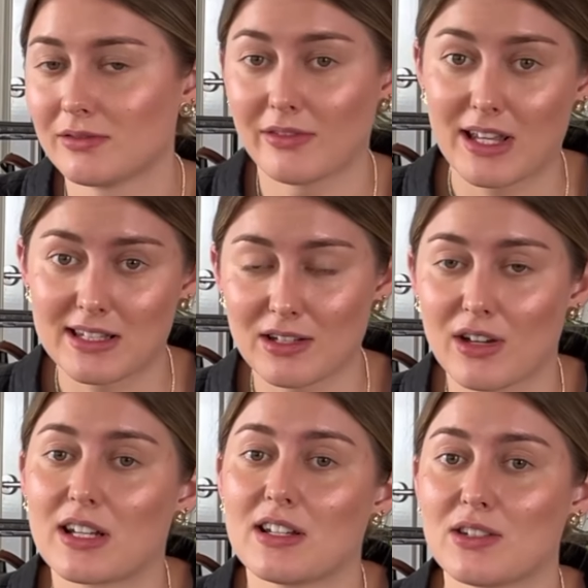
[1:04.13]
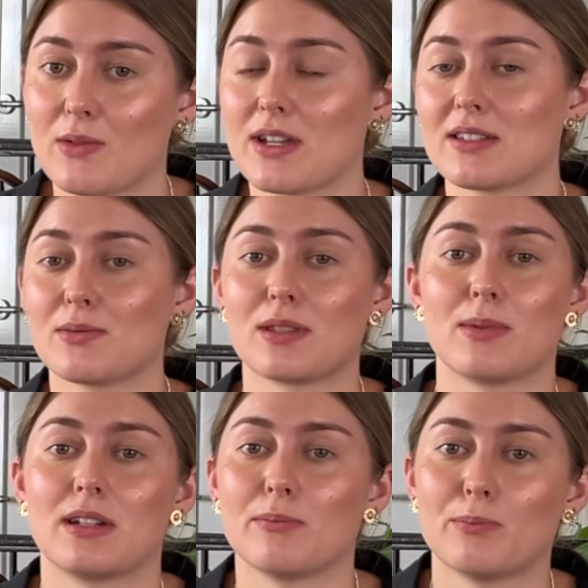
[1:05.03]
Fancy granny squares with
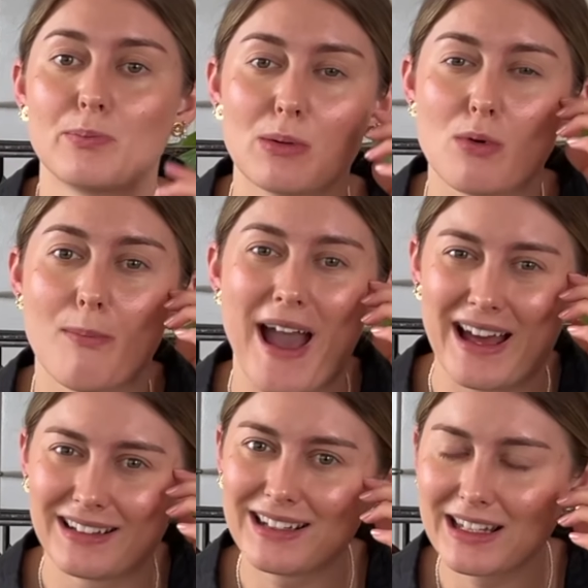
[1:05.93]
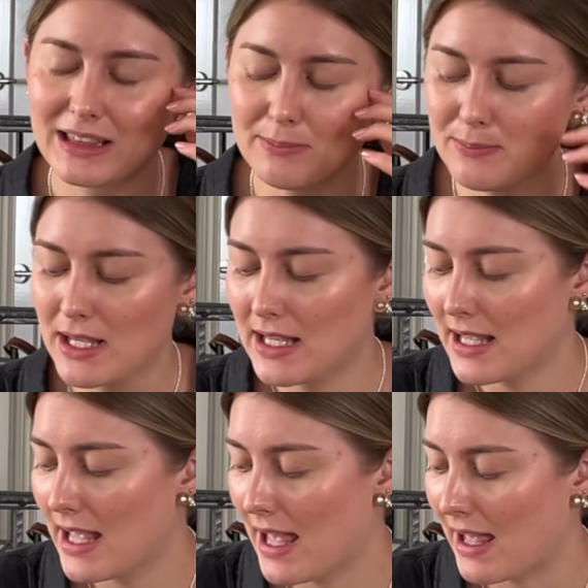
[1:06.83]
a bit more pattern in them.
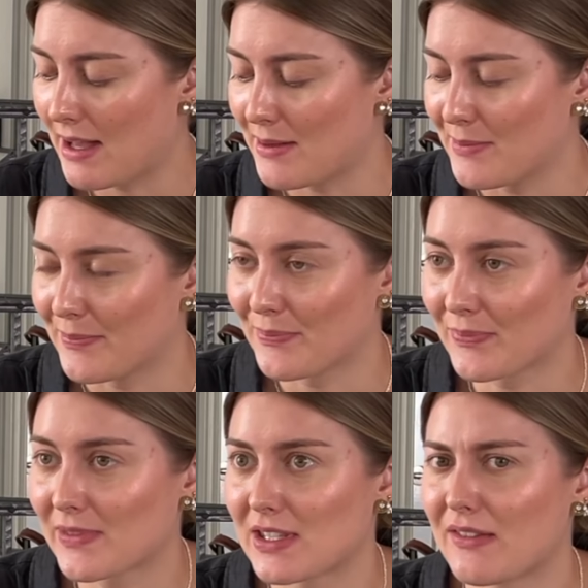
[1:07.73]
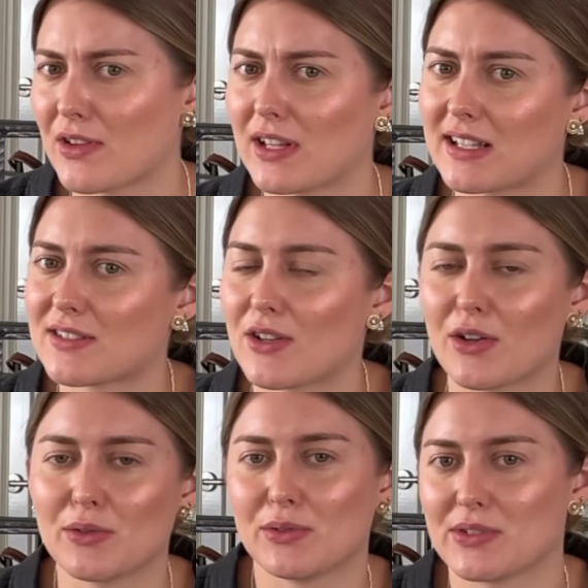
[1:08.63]
So they've got like
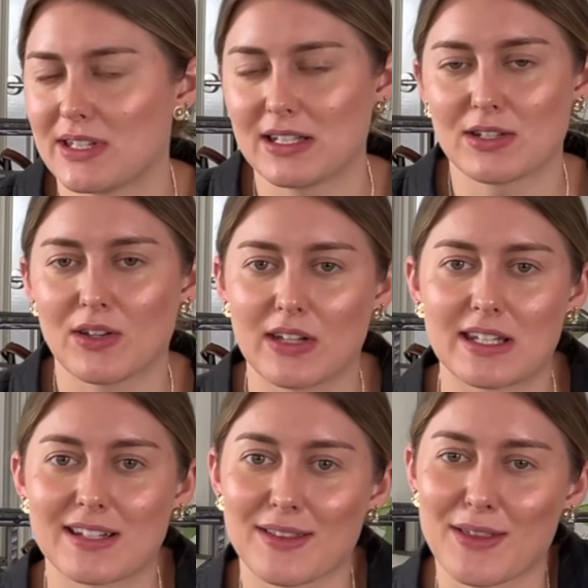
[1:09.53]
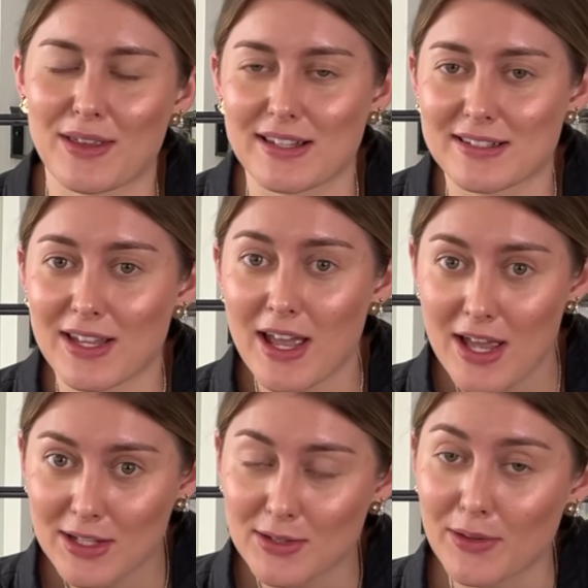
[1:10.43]
circles and then turning into other things.
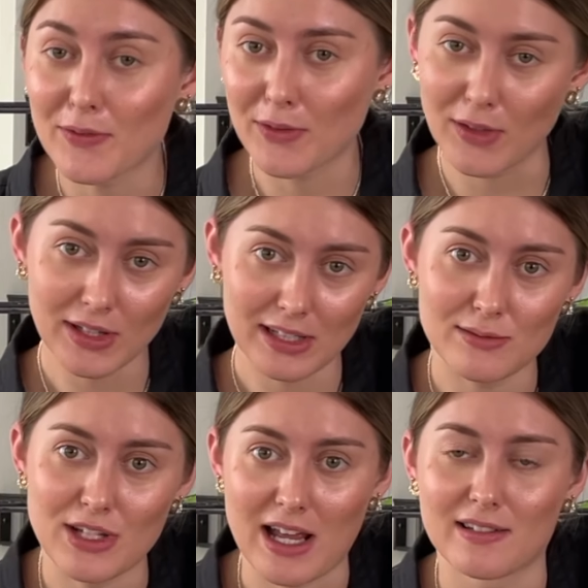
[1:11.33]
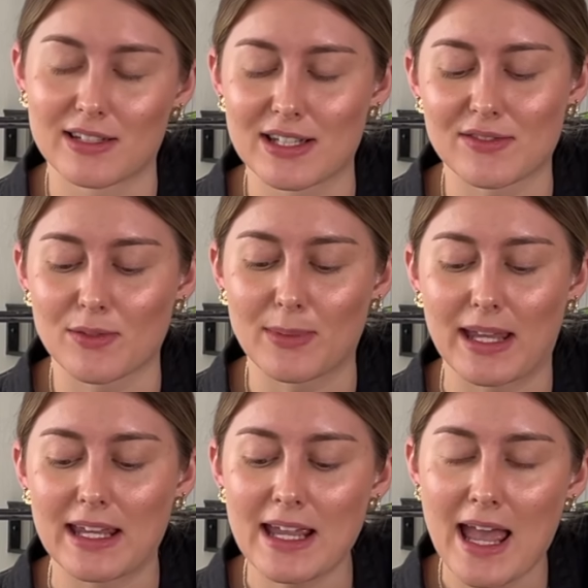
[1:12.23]
So a few little challenges for
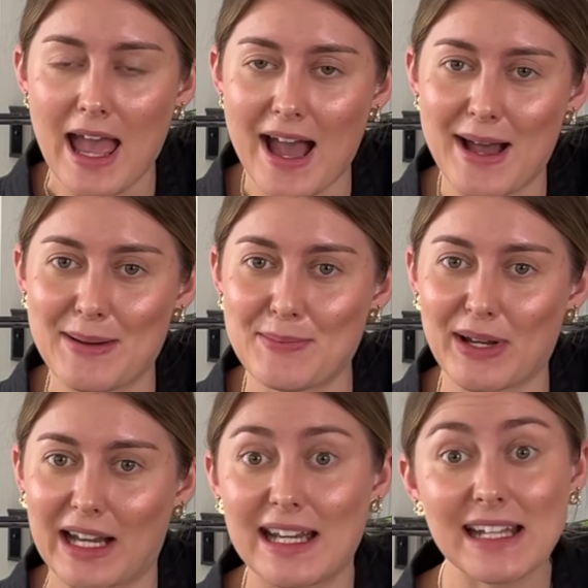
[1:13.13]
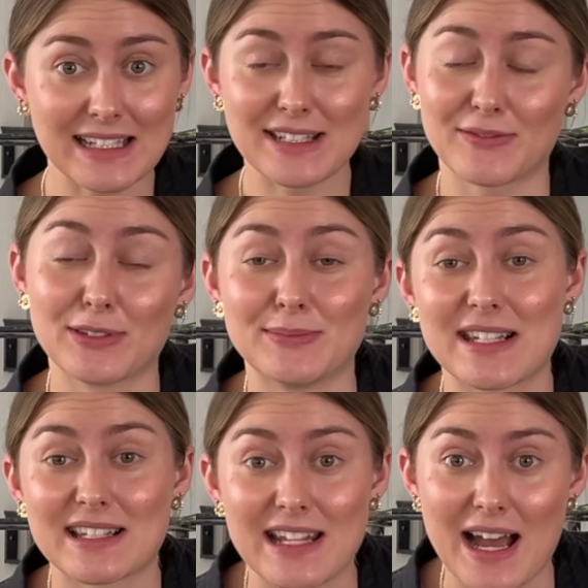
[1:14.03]
me, but I needed to film
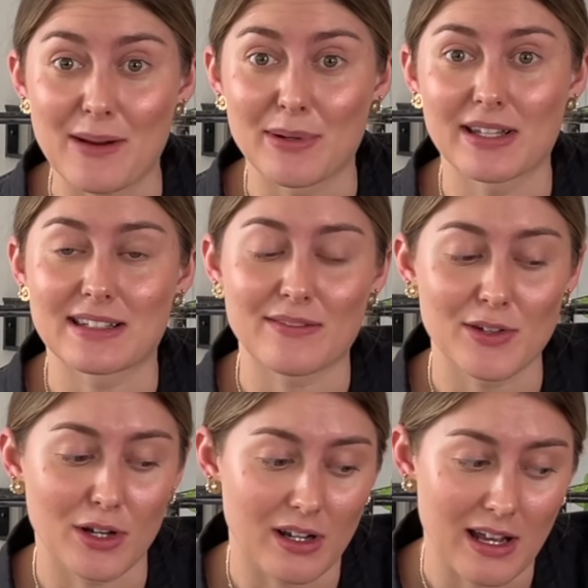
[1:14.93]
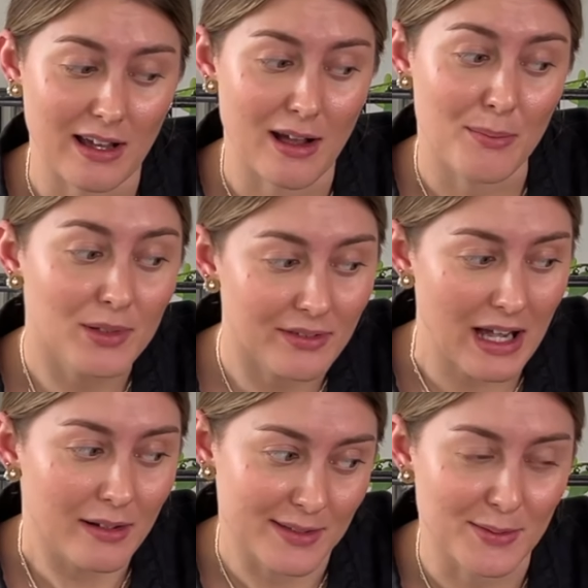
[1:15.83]
this now because I've got a couple of
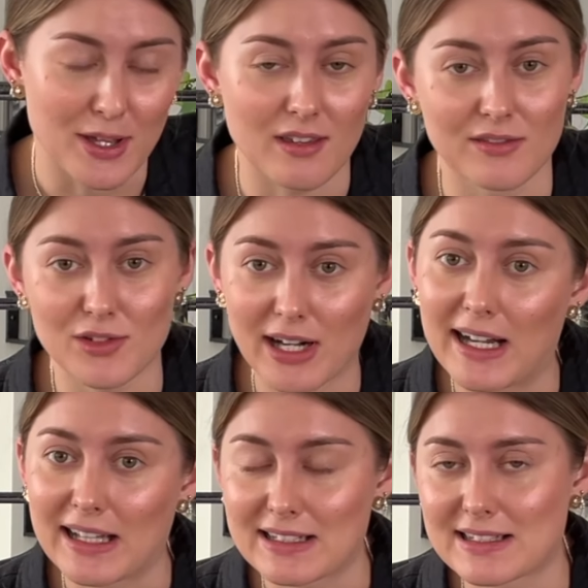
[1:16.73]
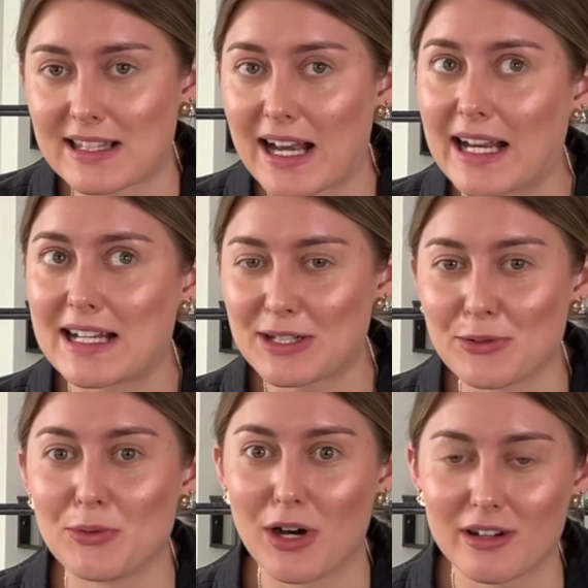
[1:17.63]
hours worth of trainings that I need to
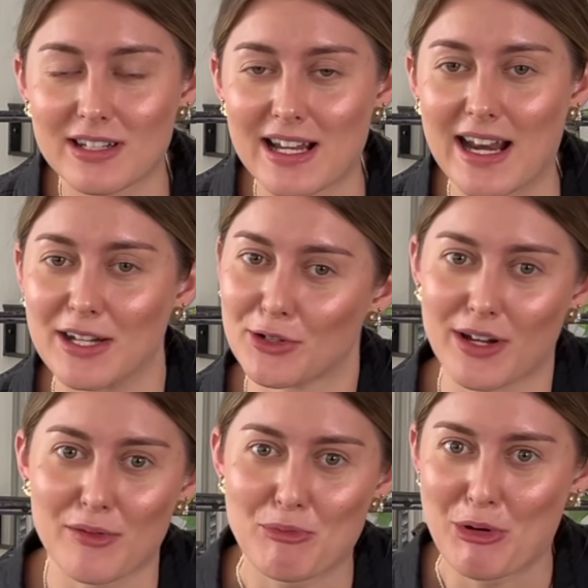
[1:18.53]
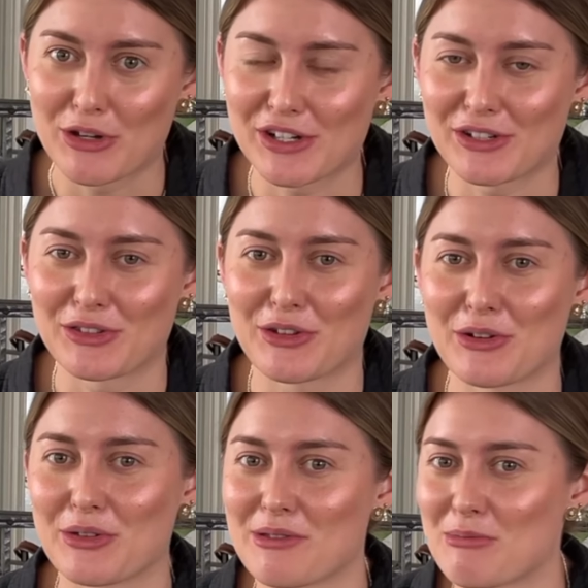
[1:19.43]
watch, and I don't have a project on the go
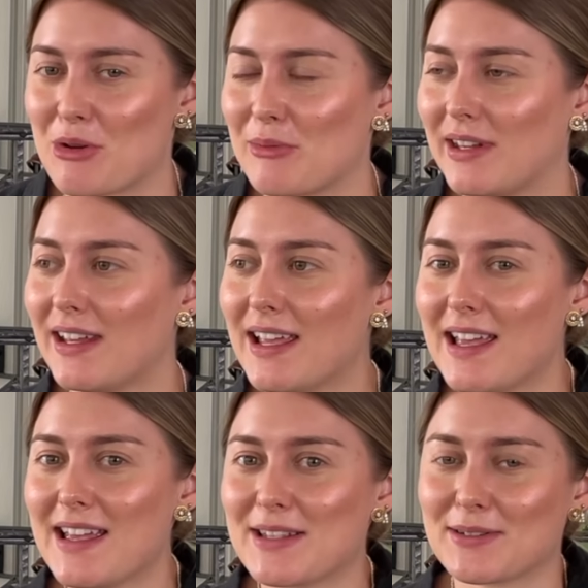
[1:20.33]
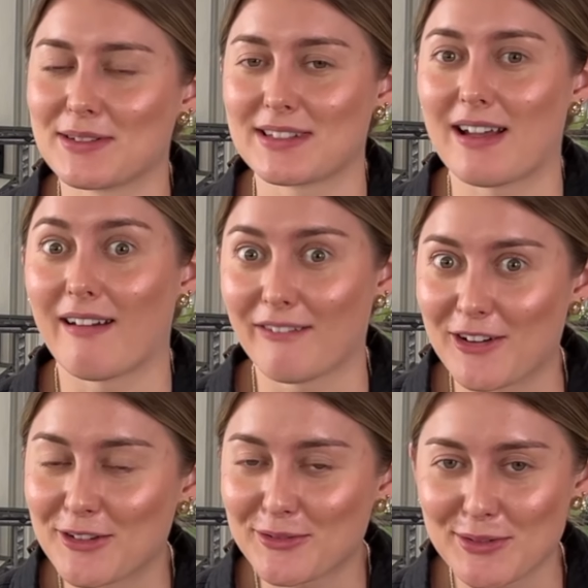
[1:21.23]
at the moment. So I was like, I've got
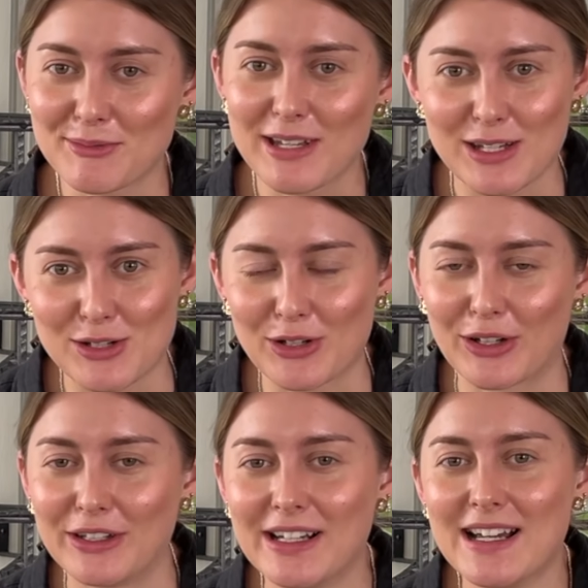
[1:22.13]
to film the intro